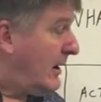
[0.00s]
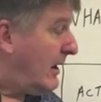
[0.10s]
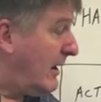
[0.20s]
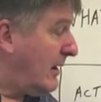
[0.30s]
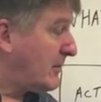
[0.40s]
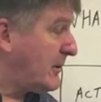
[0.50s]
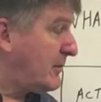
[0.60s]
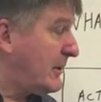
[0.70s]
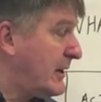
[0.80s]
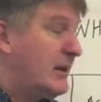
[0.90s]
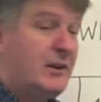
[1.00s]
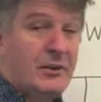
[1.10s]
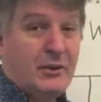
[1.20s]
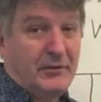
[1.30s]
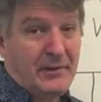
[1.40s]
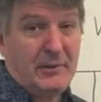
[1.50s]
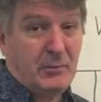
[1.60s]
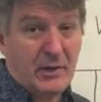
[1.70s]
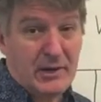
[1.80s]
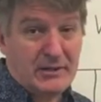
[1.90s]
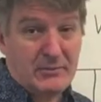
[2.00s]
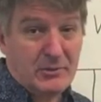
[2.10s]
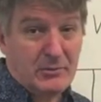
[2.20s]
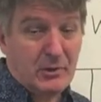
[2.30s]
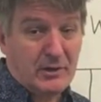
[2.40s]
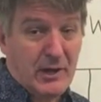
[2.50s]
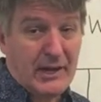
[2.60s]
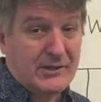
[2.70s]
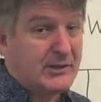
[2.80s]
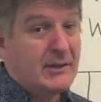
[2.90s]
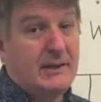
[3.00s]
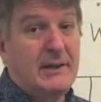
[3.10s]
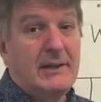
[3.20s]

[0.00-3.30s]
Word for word: And number three, you can go find more customers and more clients.